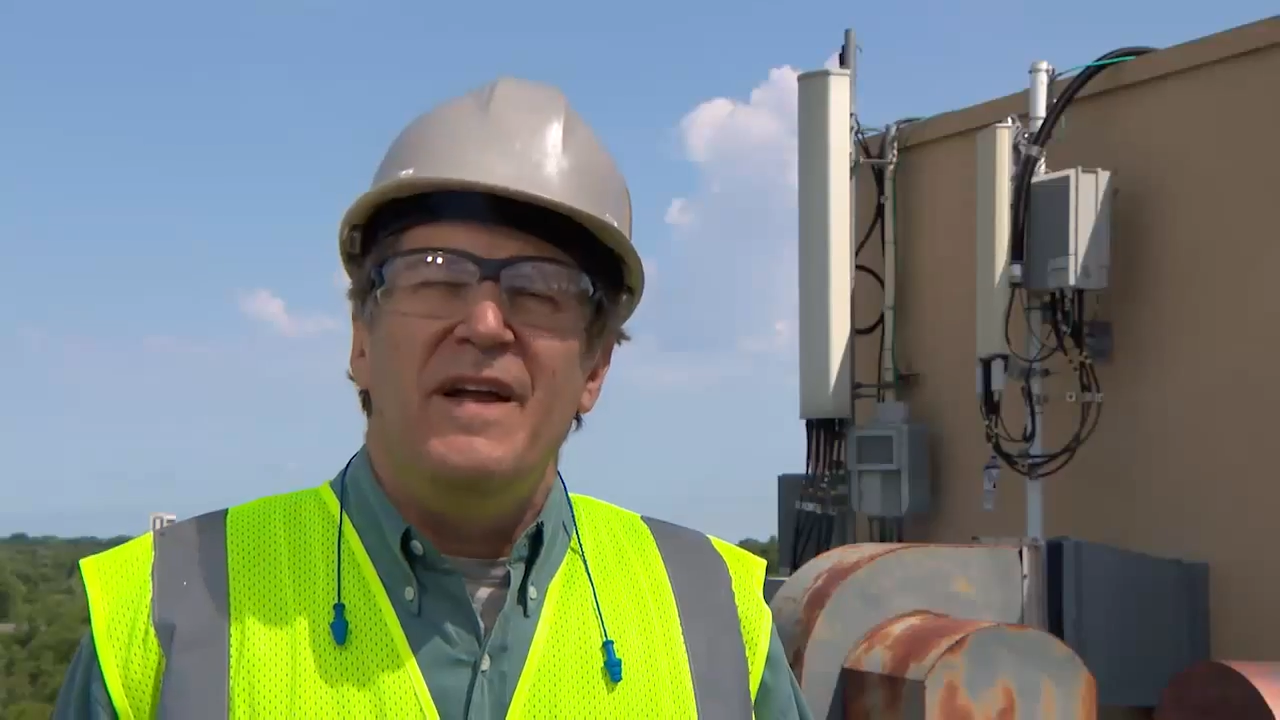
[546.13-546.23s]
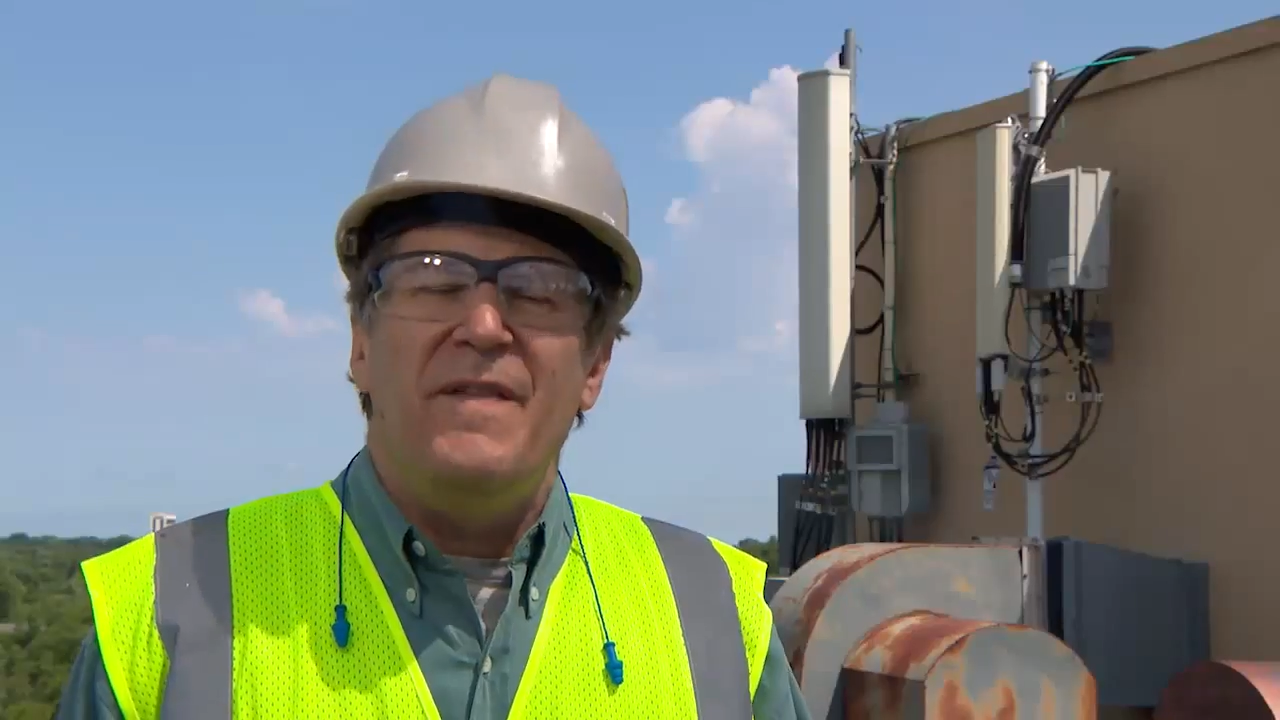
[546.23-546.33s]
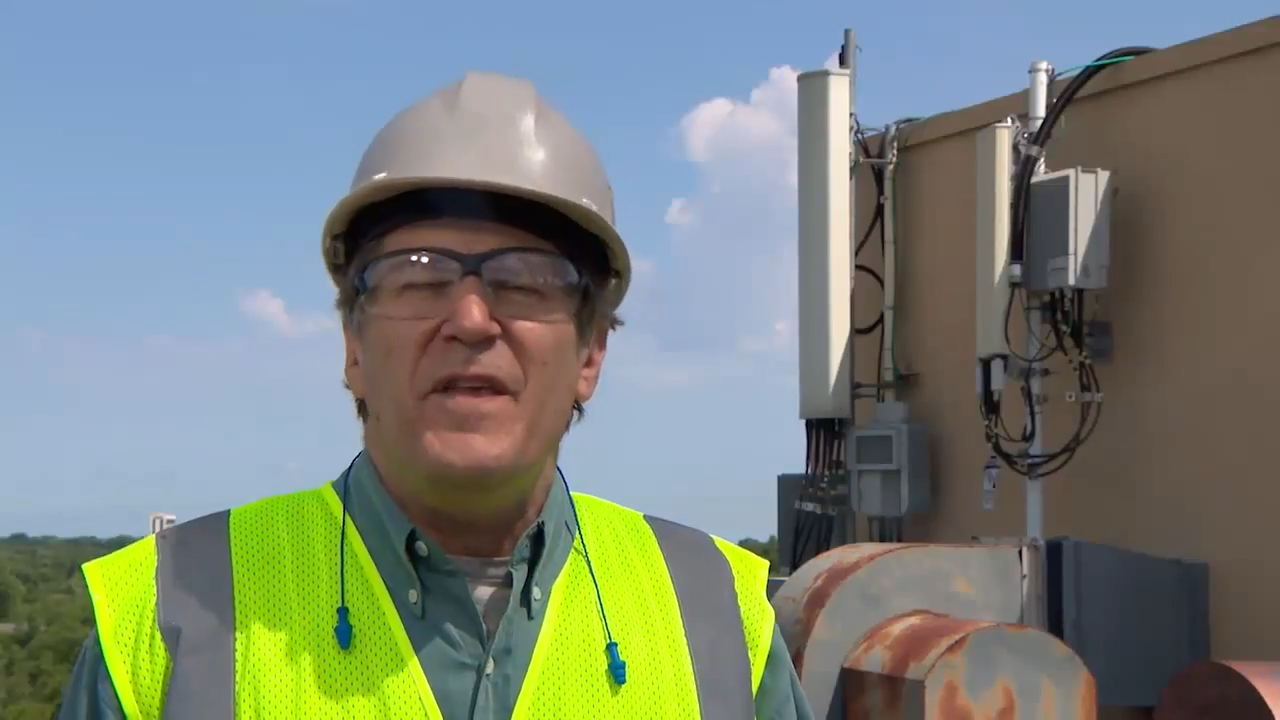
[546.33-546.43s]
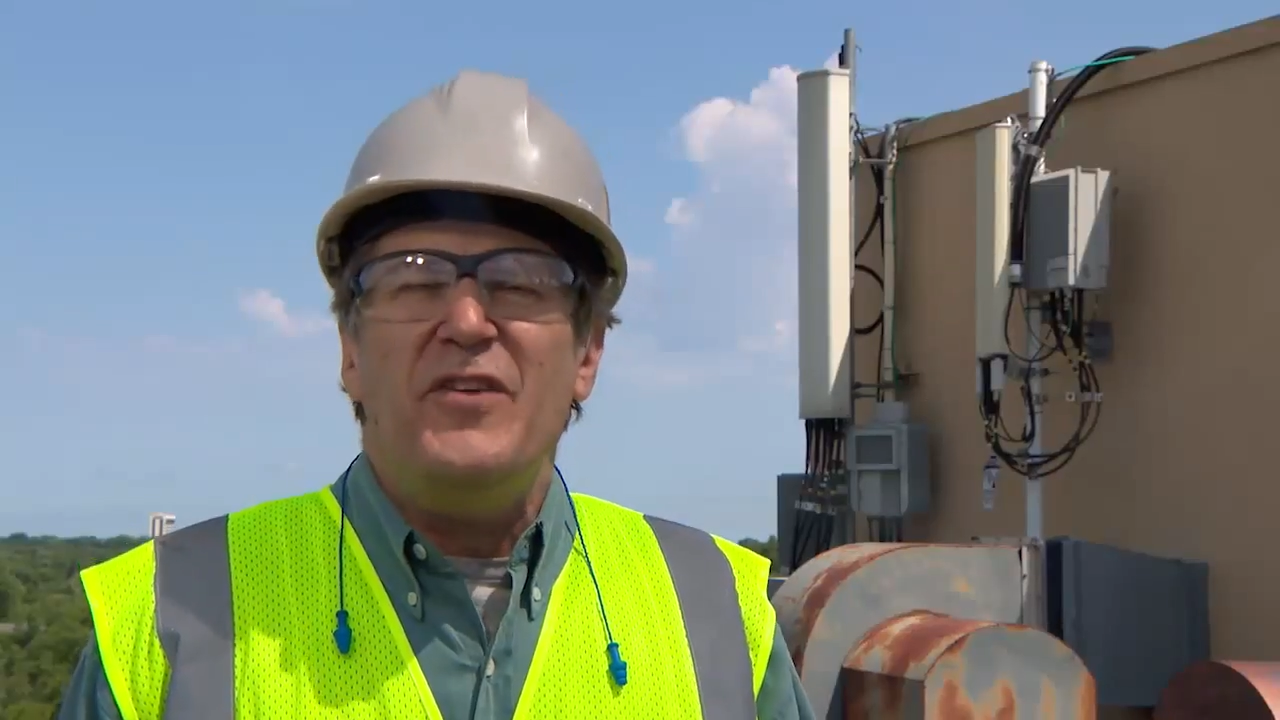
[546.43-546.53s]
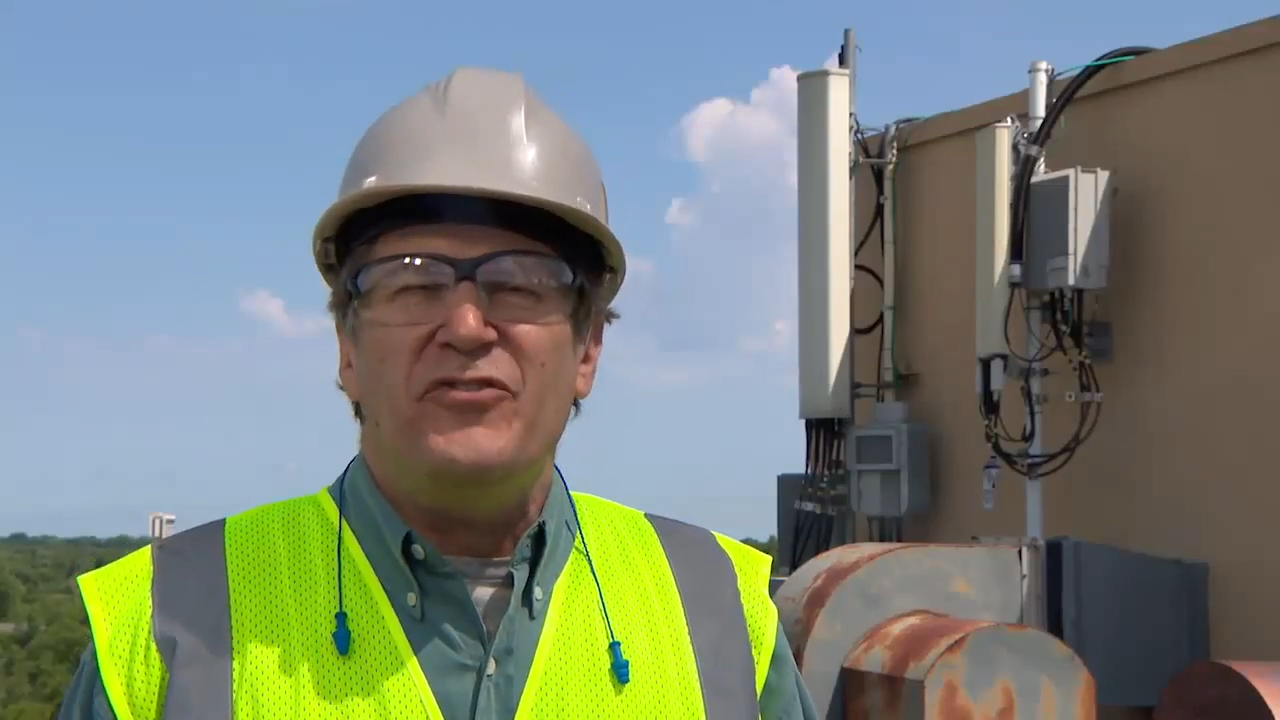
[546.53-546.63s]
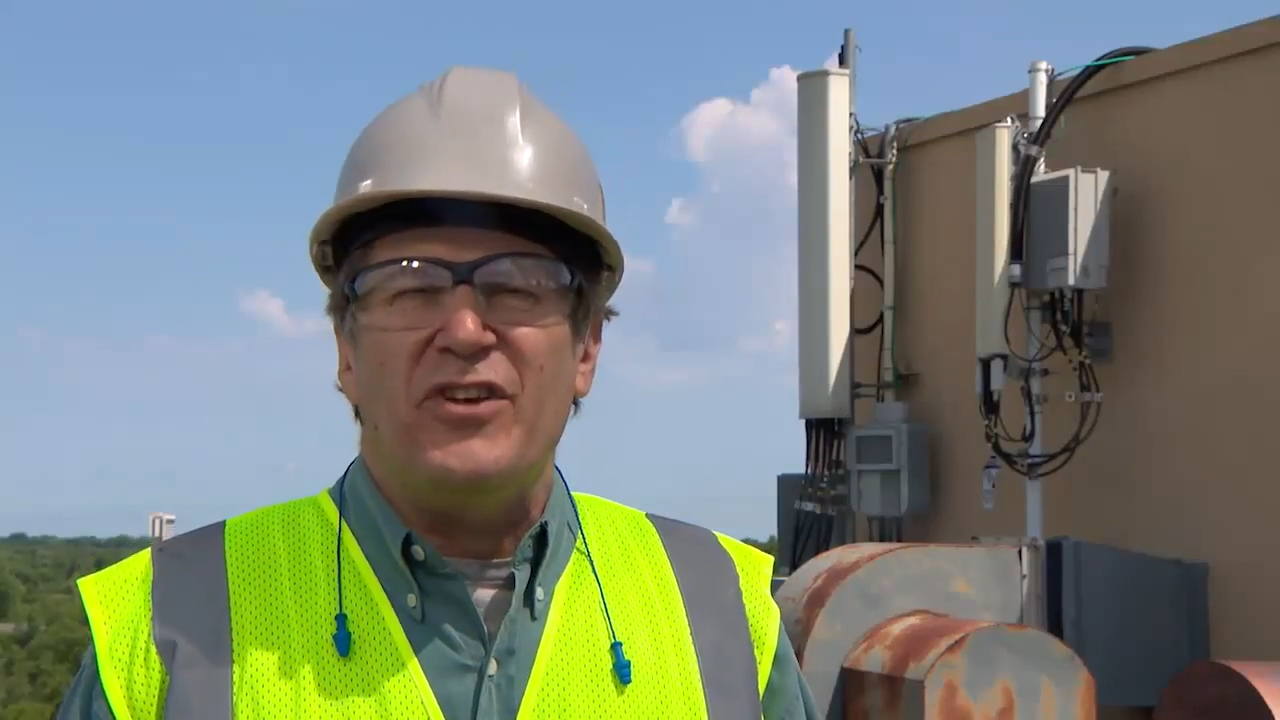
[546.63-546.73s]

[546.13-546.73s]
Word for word: In these